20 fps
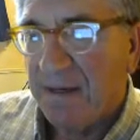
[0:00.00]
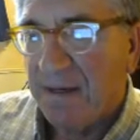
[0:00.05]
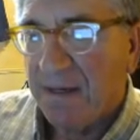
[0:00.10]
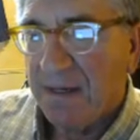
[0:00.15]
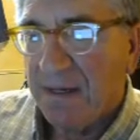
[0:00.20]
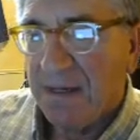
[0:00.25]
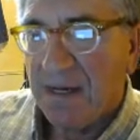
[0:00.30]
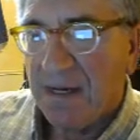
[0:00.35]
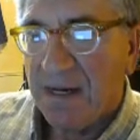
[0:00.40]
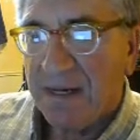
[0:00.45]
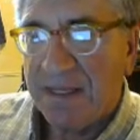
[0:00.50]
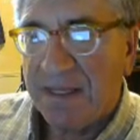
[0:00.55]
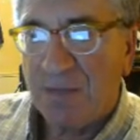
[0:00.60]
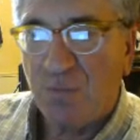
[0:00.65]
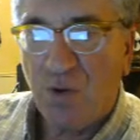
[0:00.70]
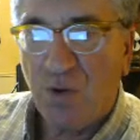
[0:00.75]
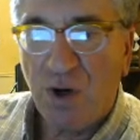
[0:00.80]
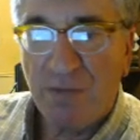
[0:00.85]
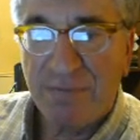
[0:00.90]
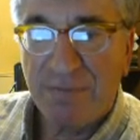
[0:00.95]
The
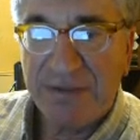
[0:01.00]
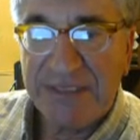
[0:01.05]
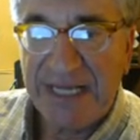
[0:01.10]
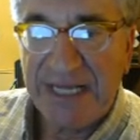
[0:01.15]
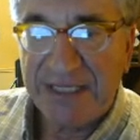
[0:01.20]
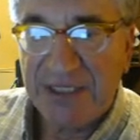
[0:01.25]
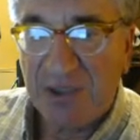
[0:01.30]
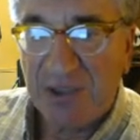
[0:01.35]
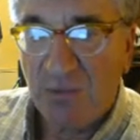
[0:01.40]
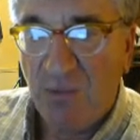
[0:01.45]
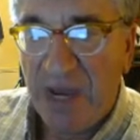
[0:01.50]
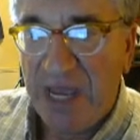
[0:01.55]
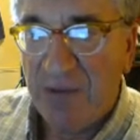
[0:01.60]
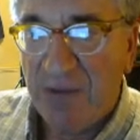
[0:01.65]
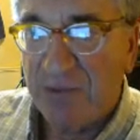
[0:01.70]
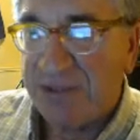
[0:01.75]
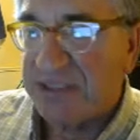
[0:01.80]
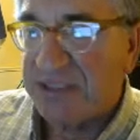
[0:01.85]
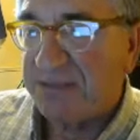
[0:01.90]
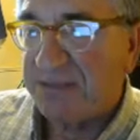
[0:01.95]
royal procession way
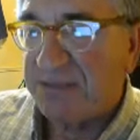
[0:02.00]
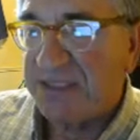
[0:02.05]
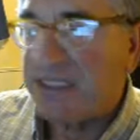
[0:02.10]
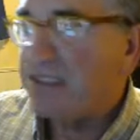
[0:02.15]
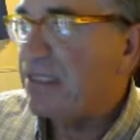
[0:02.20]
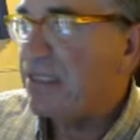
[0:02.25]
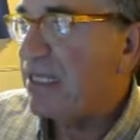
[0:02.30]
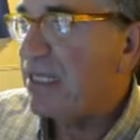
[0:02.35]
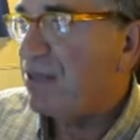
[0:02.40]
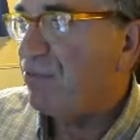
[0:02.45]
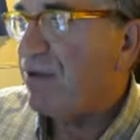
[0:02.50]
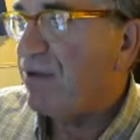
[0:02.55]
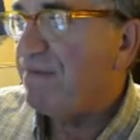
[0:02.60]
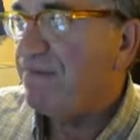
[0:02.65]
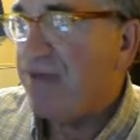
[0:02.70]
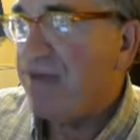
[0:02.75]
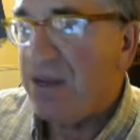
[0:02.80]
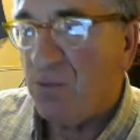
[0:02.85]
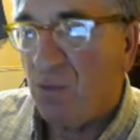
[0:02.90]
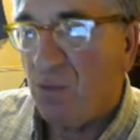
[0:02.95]
was some 63
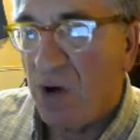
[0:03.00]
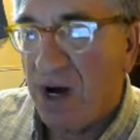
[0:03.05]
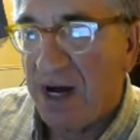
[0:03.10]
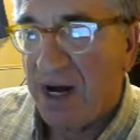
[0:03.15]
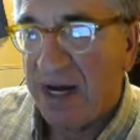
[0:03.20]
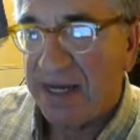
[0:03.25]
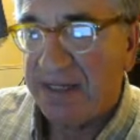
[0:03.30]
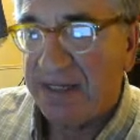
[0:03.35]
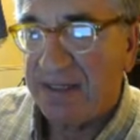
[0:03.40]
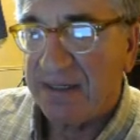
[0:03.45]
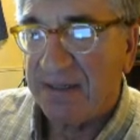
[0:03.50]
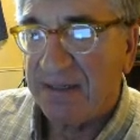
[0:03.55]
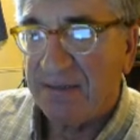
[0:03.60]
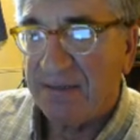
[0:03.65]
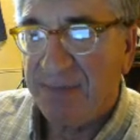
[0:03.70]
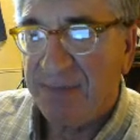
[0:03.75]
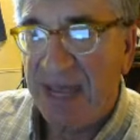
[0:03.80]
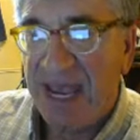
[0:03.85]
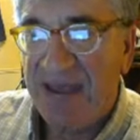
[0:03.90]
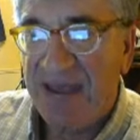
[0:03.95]
feet wide,
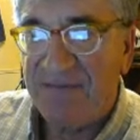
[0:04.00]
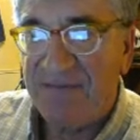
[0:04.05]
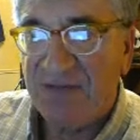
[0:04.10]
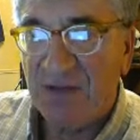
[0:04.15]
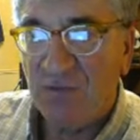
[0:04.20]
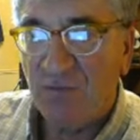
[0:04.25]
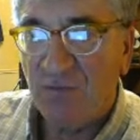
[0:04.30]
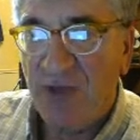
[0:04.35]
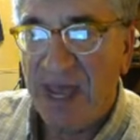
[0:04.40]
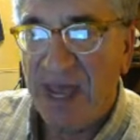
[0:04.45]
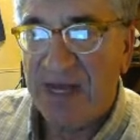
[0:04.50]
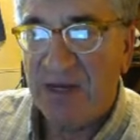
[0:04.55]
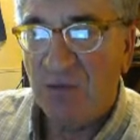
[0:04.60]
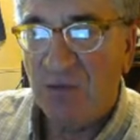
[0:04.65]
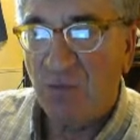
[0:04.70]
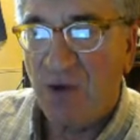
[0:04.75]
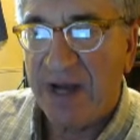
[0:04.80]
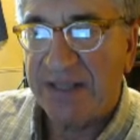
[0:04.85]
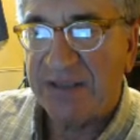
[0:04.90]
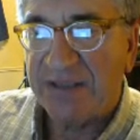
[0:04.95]
paved in red and
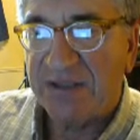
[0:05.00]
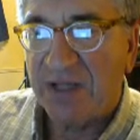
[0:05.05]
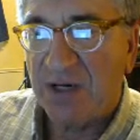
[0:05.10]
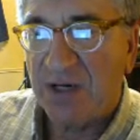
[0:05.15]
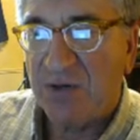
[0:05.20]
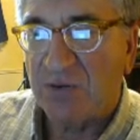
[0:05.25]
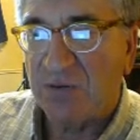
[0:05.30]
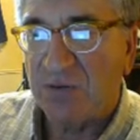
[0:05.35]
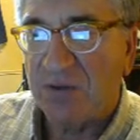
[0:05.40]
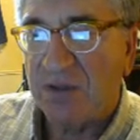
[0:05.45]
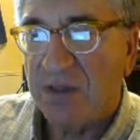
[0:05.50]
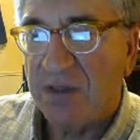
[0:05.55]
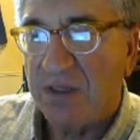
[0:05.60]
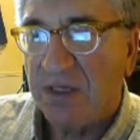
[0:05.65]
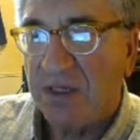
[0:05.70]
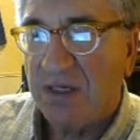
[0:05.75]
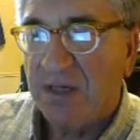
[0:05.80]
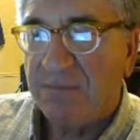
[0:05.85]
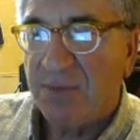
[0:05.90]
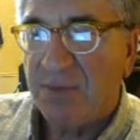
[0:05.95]
white stone.
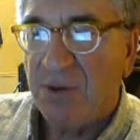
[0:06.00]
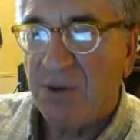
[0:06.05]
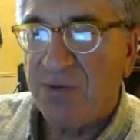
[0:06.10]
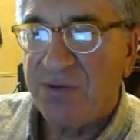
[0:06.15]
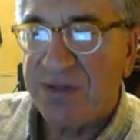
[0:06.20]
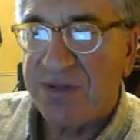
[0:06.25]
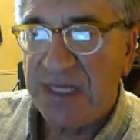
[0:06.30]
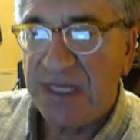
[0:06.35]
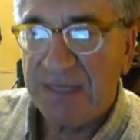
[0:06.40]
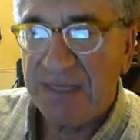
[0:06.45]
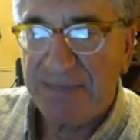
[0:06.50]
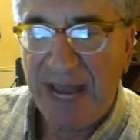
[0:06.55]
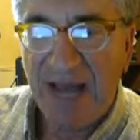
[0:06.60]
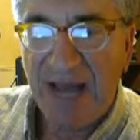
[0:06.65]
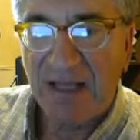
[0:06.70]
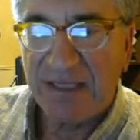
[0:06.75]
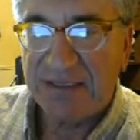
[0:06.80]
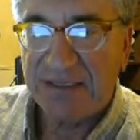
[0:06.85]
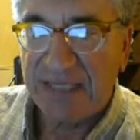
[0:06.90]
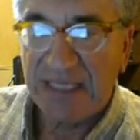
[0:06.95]
Both the
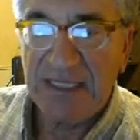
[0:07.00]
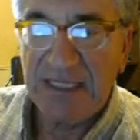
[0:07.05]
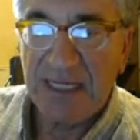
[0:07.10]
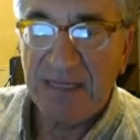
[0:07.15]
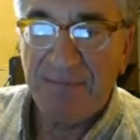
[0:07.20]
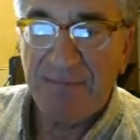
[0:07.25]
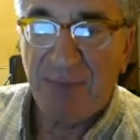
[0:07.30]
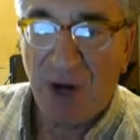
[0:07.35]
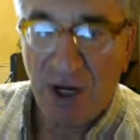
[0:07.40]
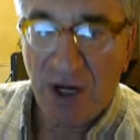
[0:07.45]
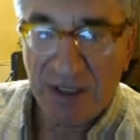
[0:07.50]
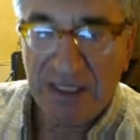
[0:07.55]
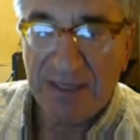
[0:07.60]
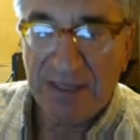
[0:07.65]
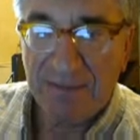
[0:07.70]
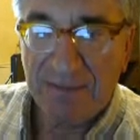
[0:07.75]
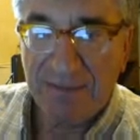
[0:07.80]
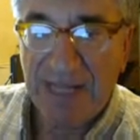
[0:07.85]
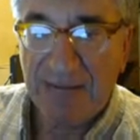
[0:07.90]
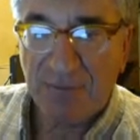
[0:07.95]
palace and the
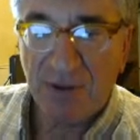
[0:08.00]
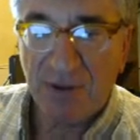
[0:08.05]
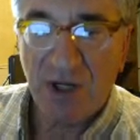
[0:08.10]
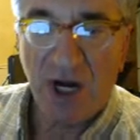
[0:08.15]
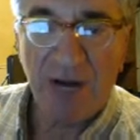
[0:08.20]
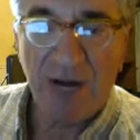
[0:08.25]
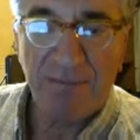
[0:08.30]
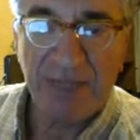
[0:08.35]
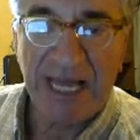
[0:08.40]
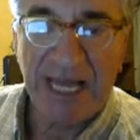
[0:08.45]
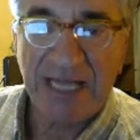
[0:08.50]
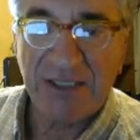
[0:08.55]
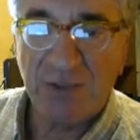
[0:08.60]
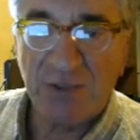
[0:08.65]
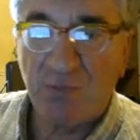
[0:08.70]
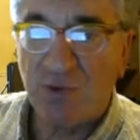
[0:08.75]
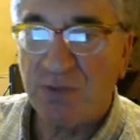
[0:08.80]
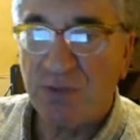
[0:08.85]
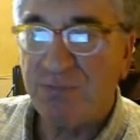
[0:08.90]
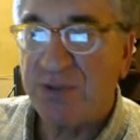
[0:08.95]
temple complex
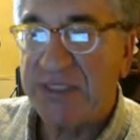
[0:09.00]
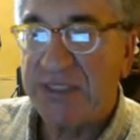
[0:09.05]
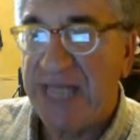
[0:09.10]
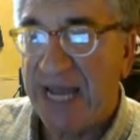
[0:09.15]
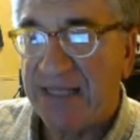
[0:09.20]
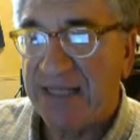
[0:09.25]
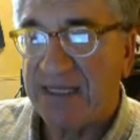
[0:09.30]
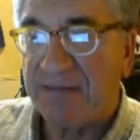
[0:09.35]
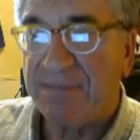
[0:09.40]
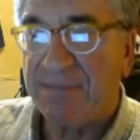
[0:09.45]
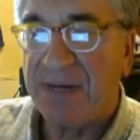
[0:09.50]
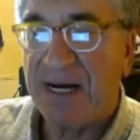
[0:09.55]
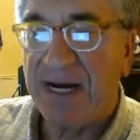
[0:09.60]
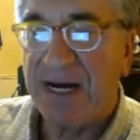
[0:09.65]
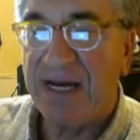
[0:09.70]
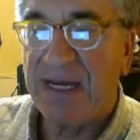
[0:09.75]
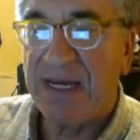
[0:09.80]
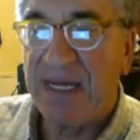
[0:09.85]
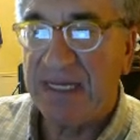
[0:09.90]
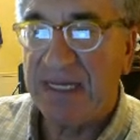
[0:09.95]
were protected
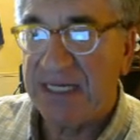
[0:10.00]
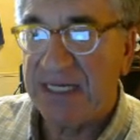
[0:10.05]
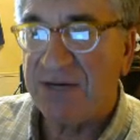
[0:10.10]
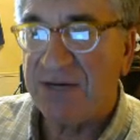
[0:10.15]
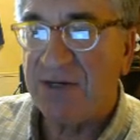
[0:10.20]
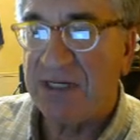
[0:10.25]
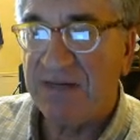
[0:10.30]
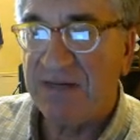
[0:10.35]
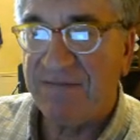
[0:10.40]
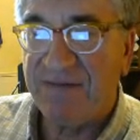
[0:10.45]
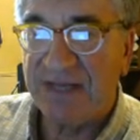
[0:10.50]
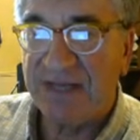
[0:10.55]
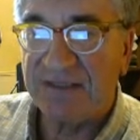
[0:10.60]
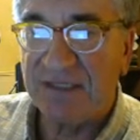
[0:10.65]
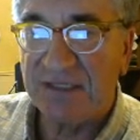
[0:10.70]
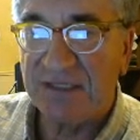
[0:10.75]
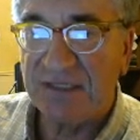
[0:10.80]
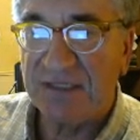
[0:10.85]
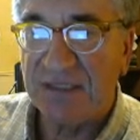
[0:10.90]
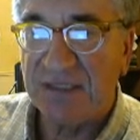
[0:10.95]
by interior
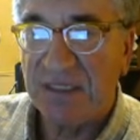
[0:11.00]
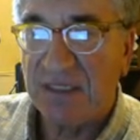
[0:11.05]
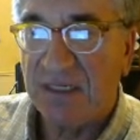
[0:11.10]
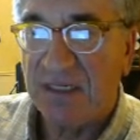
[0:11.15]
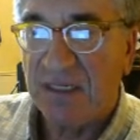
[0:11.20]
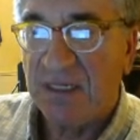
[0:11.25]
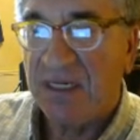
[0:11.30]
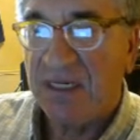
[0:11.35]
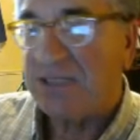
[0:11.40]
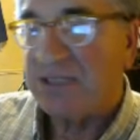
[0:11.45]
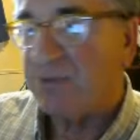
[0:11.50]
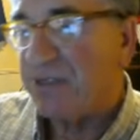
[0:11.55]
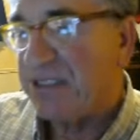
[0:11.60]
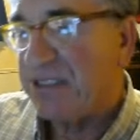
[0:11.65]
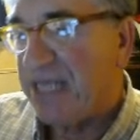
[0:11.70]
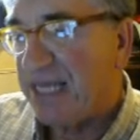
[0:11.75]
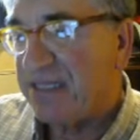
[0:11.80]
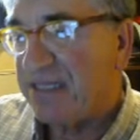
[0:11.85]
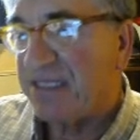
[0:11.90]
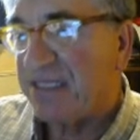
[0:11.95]
defenses. As we
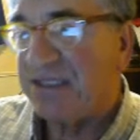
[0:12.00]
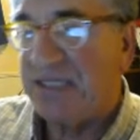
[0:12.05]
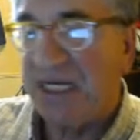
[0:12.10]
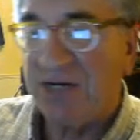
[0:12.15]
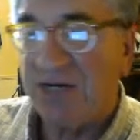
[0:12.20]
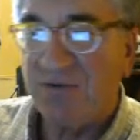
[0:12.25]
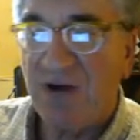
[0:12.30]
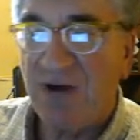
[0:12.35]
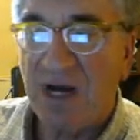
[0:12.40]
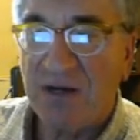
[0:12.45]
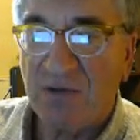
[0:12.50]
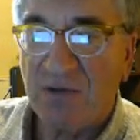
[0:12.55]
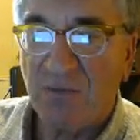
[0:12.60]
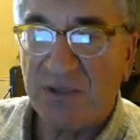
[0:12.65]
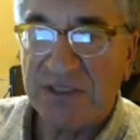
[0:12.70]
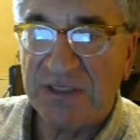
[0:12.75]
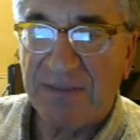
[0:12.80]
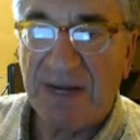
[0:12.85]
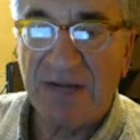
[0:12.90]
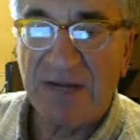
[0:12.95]
said, the ziggurat
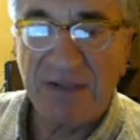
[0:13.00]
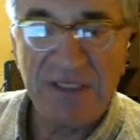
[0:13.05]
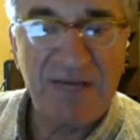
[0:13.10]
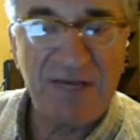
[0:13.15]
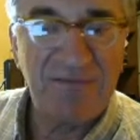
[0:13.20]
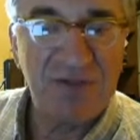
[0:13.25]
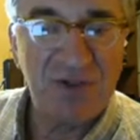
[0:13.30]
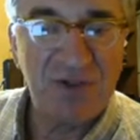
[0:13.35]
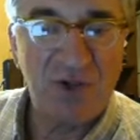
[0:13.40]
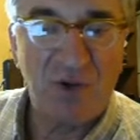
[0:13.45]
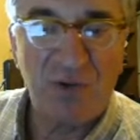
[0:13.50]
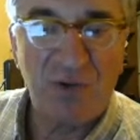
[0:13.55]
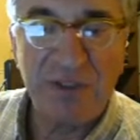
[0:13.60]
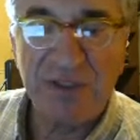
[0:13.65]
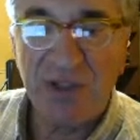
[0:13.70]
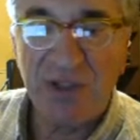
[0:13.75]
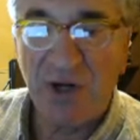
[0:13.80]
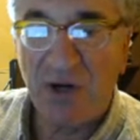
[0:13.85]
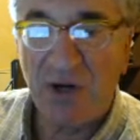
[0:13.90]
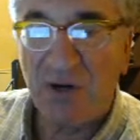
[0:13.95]
was about 7 stories
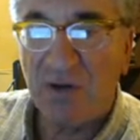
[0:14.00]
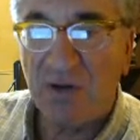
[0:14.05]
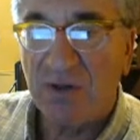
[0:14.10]
tall.